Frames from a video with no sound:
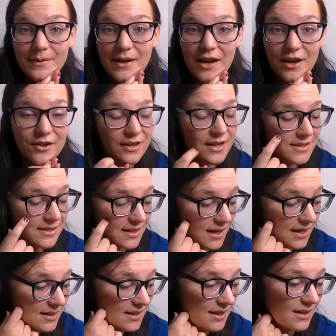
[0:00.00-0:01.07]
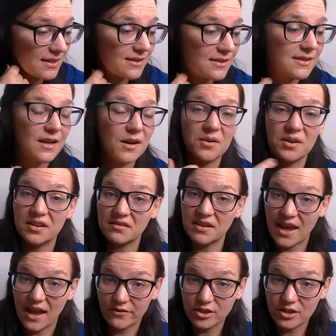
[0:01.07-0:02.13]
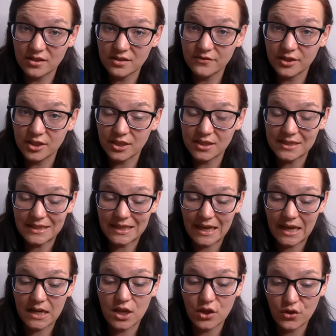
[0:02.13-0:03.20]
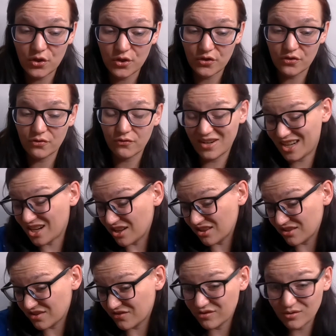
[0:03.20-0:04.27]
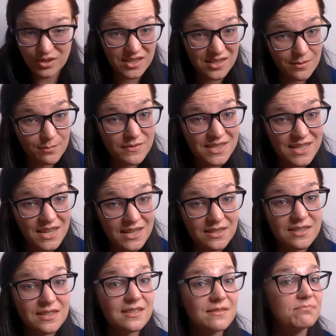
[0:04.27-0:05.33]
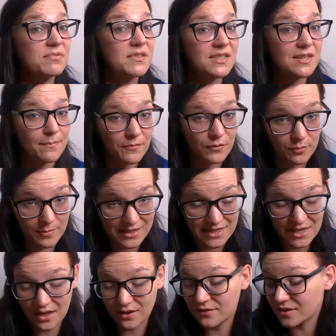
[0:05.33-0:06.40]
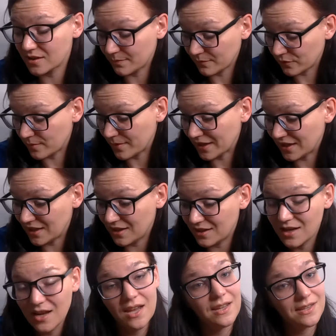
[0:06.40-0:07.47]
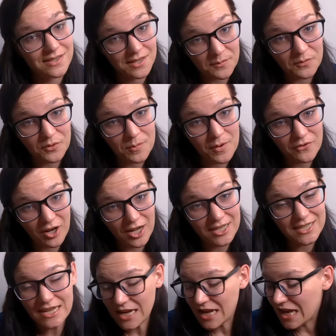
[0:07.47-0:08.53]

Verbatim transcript: How do you guys think I did? So average cost of goods, again, three dollars and forty something cents, something for myself, something for my kid, something for my friend.